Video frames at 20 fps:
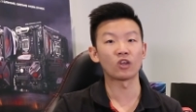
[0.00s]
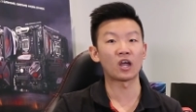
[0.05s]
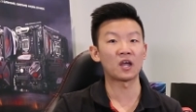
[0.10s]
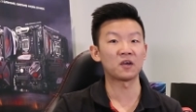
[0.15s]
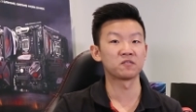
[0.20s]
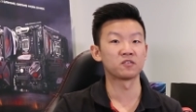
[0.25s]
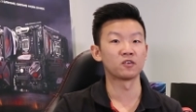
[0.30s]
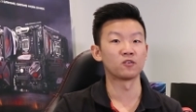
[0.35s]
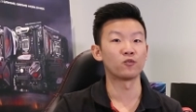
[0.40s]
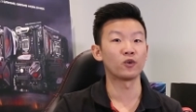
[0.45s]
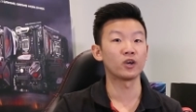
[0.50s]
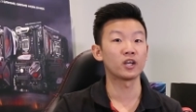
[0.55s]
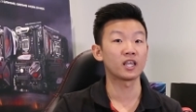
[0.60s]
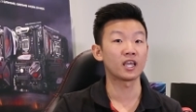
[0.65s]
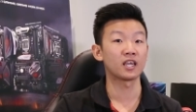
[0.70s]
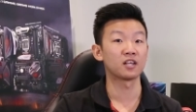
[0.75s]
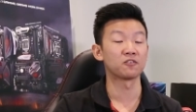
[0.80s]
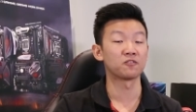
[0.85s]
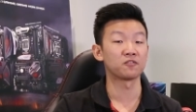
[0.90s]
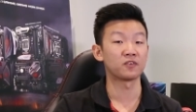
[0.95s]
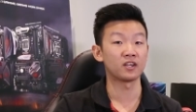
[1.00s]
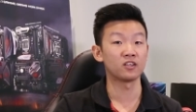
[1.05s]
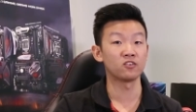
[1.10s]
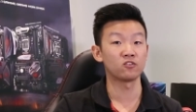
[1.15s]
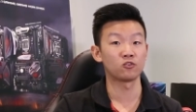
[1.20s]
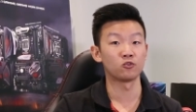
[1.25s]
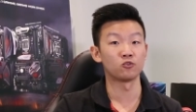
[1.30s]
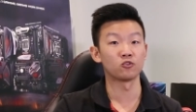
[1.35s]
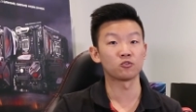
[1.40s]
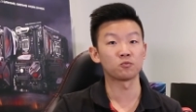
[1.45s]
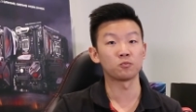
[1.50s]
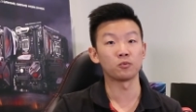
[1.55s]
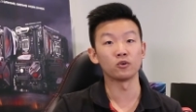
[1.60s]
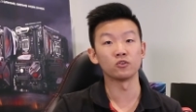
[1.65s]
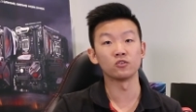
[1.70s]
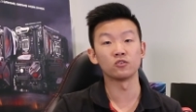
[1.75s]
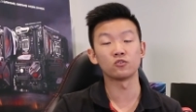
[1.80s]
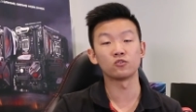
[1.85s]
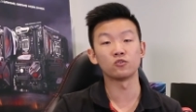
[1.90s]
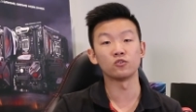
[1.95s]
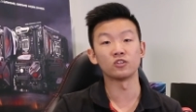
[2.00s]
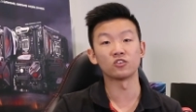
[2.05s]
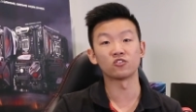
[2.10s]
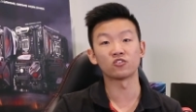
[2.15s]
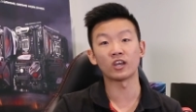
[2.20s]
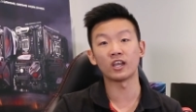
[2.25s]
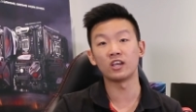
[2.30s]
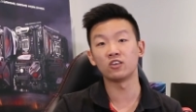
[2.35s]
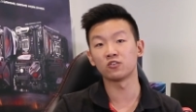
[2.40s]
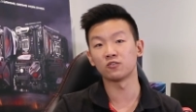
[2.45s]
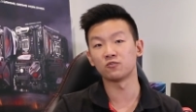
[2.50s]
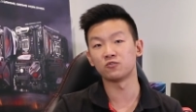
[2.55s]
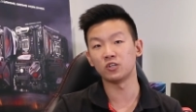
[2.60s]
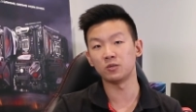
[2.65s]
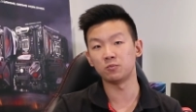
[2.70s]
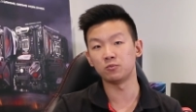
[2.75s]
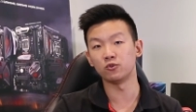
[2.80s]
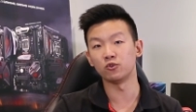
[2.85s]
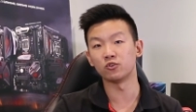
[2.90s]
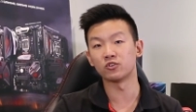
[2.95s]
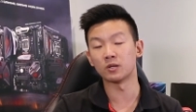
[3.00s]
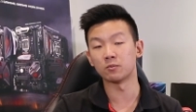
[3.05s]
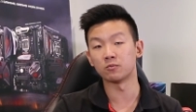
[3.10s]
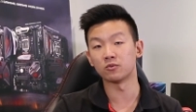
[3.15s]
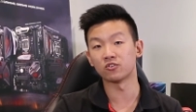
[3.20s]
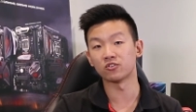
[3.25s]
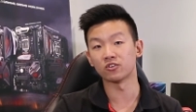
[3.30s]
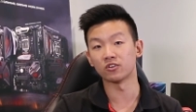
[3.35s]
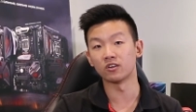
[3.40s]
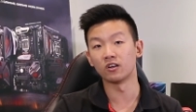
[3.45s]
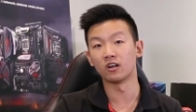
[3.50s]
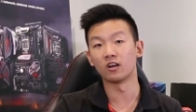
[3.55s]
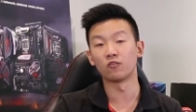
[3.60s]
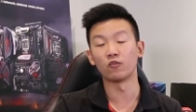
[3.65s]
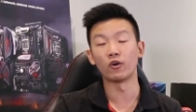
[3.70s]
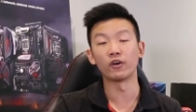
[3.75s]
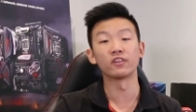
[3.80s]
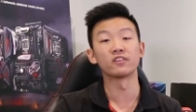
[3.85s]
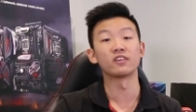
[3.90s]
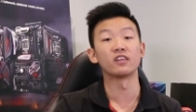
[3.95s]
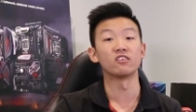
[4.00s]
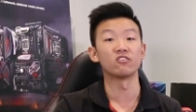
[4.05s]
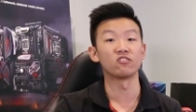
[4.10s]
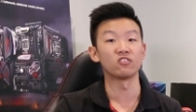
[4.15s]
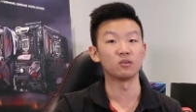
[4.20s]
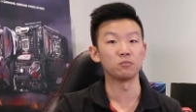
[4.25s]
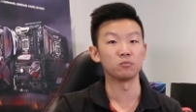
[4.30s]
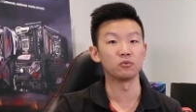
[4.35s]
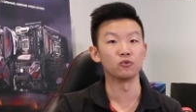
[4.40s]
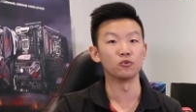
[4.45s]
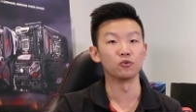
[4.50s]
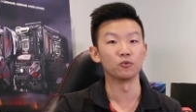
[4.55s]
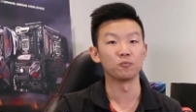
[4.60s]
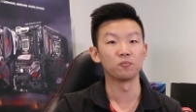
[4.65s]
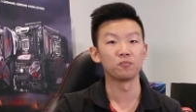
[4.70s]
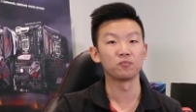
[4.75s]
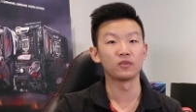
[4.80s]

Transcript: to have the radiator fans to respond to the change of GPU temperature rather than the CPU,